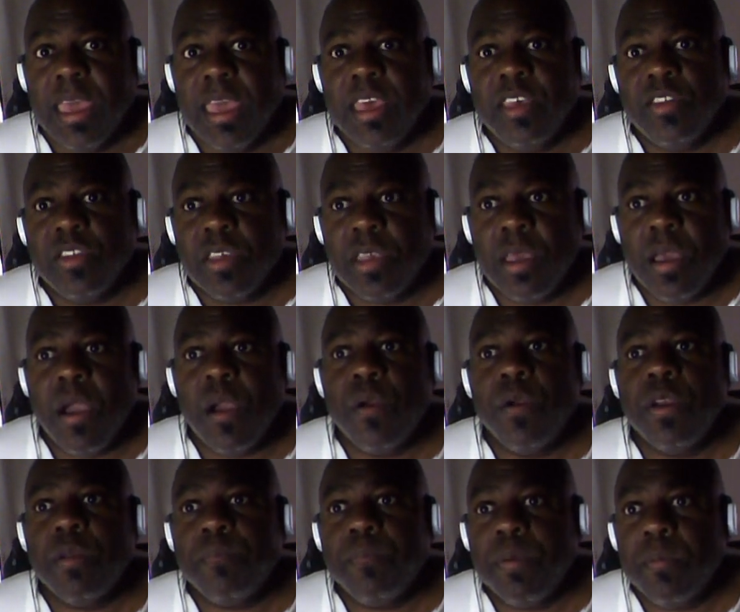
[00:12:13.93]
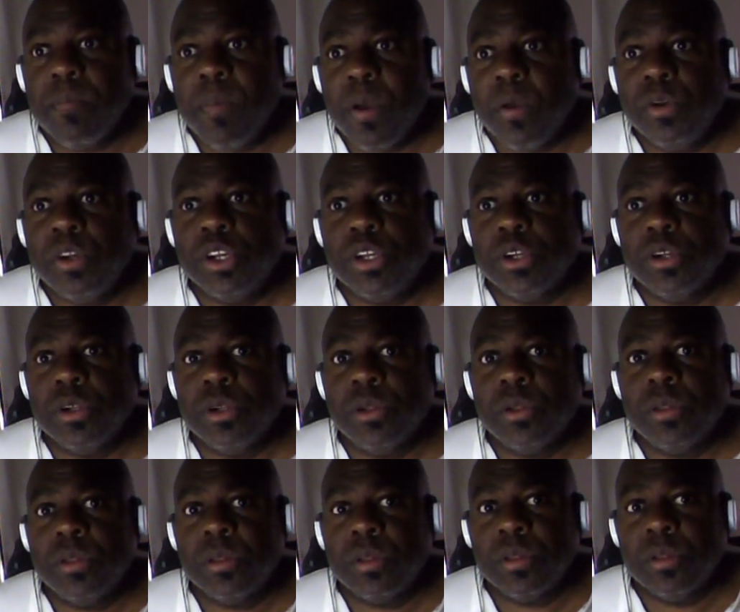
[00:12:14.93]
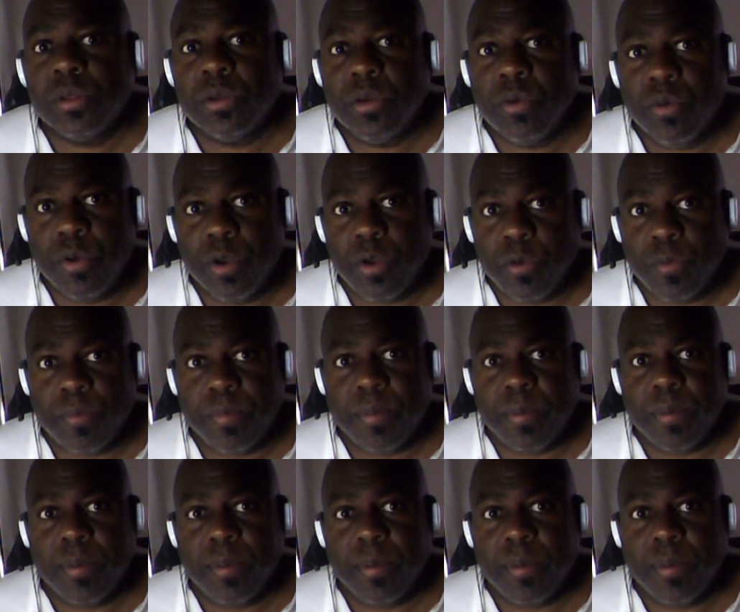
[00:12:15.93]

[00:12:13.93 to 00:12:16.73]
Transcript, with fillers: His current promotional group